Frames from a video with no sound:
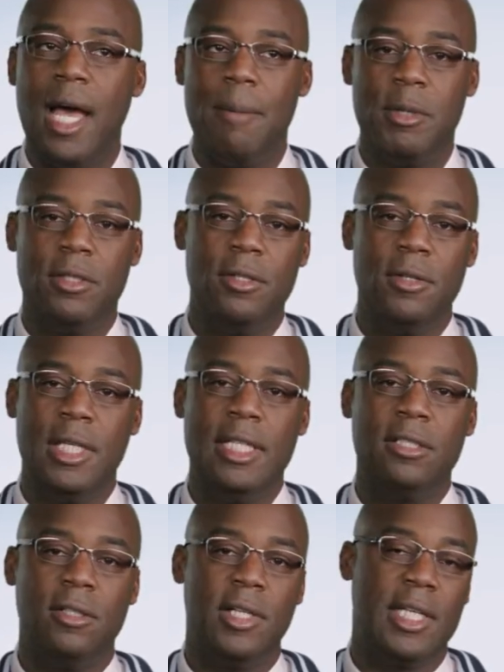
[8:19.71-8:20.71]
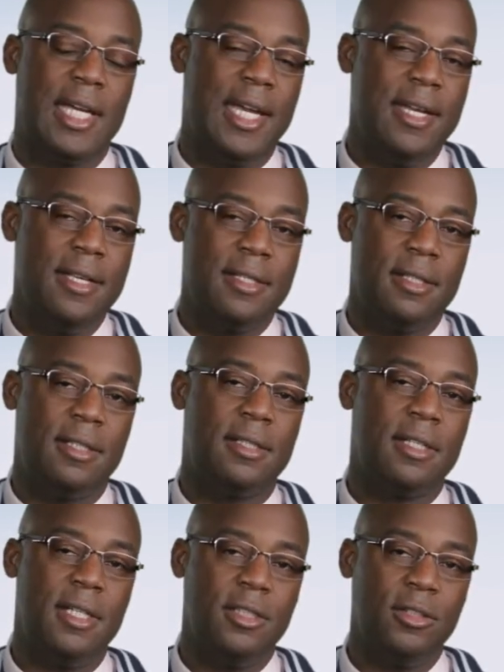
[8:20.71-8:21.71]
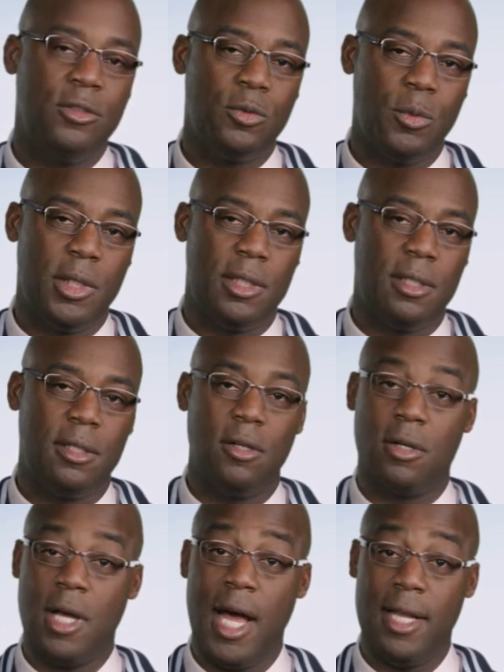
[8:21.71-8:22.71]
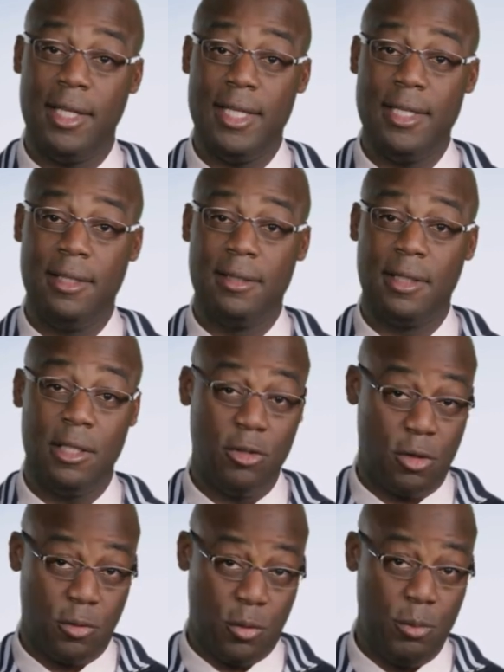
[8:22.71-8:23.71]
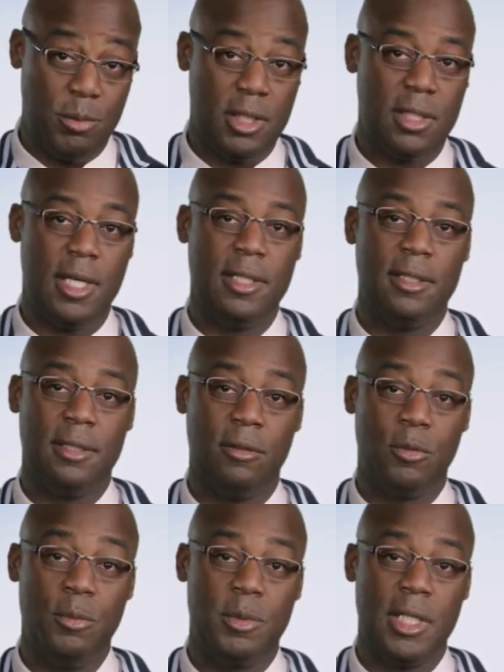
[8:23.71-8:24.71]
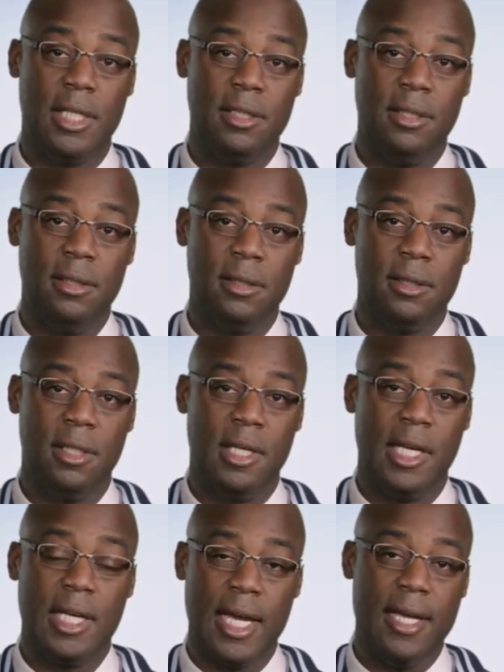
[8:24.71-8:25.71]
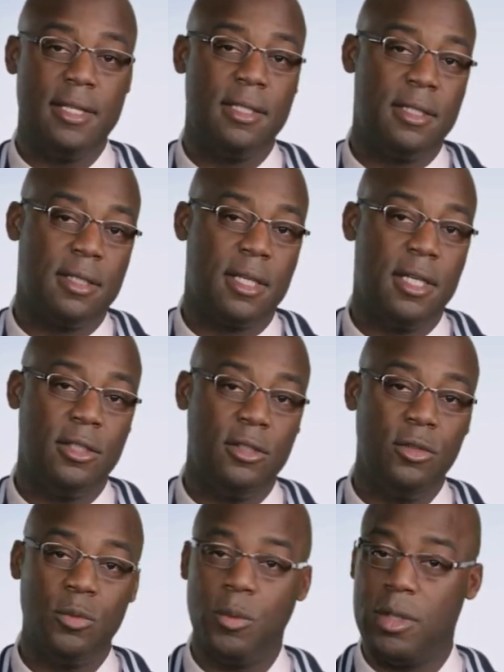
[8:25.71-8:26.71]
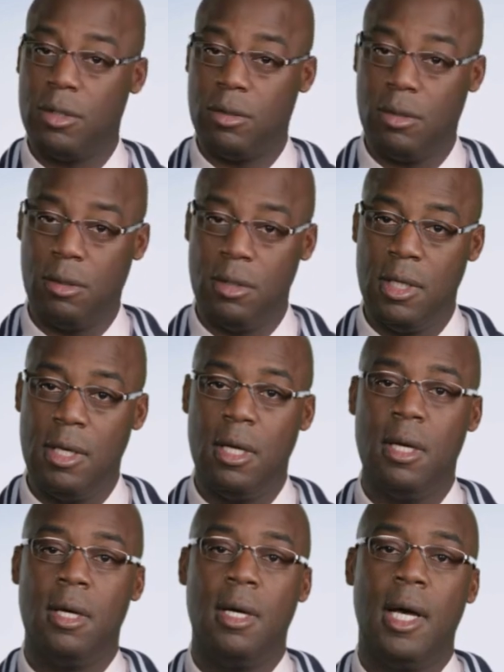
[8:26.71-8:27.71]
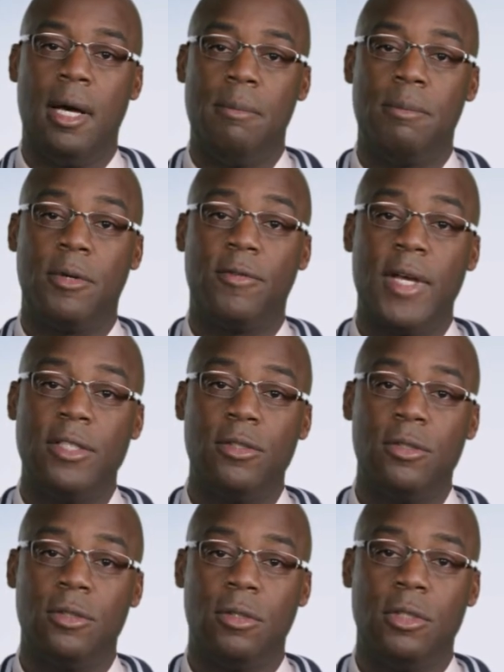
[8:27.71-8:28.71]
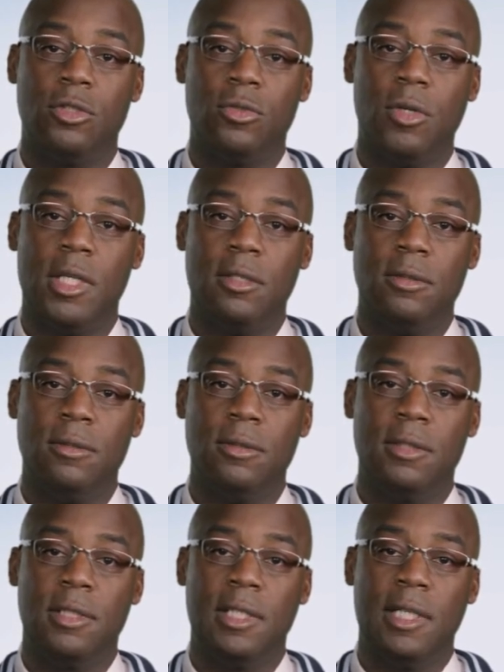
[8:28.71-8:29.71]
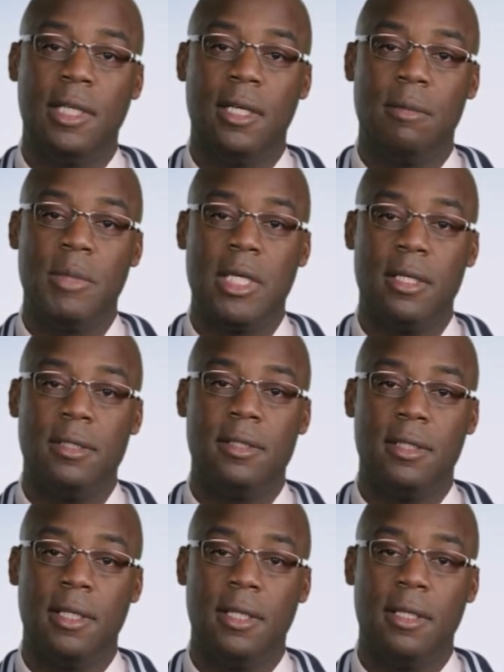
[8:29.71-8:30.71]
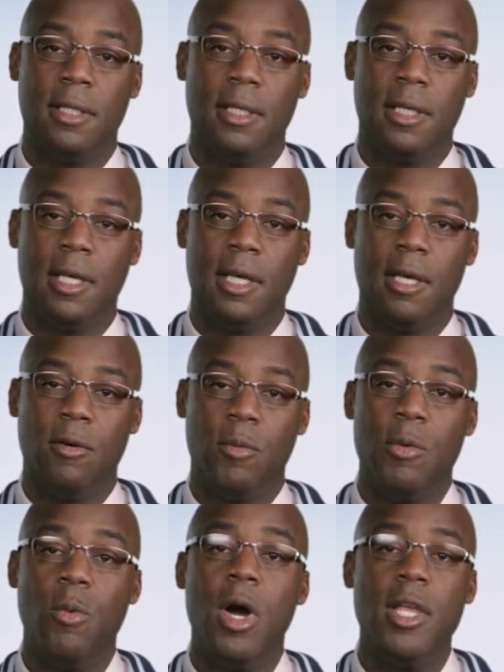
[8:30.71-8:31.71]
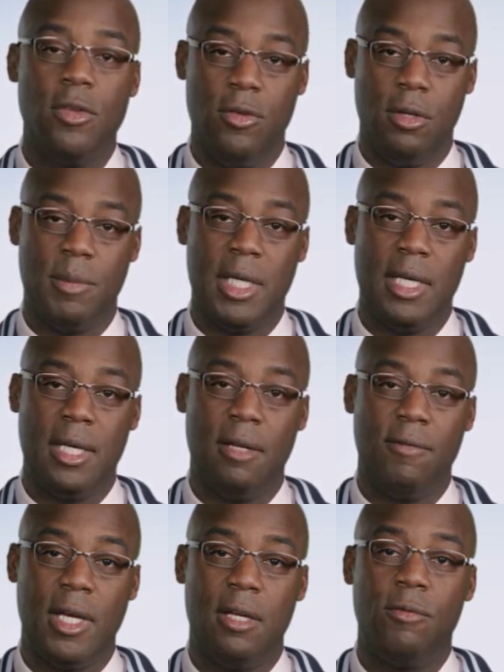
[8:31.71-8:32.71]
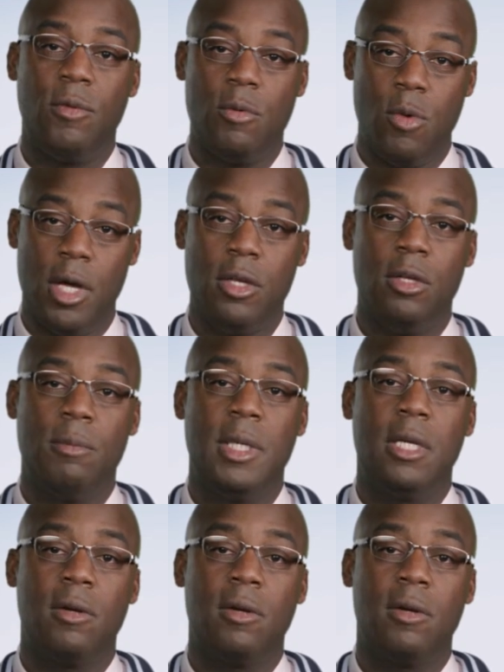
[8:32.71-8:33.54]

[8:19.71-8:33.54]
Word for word: the opportunity to engage in discussions with your colleagues in your group, group sessions, engage in discussions with your um, professors or instructors, because we want you to be innovative, we want you to be